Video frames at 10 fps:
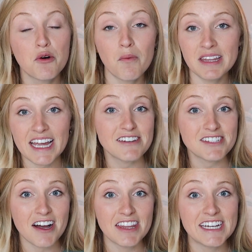the one that you
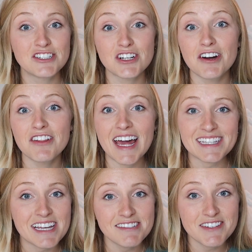saw in the intro, That
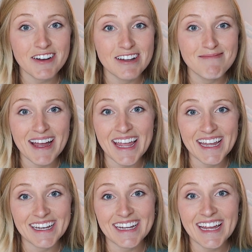Sounds Fun by
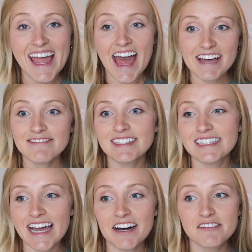Annie F.
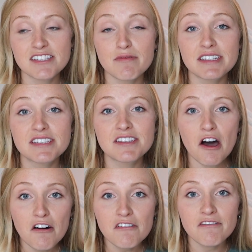Downs was
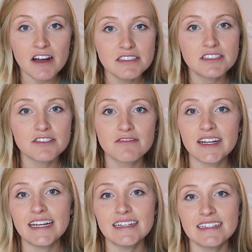so fun to
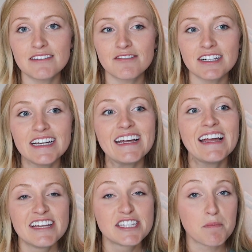read and it really
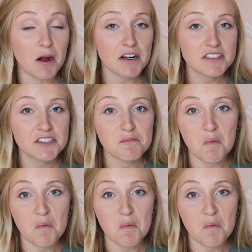sparked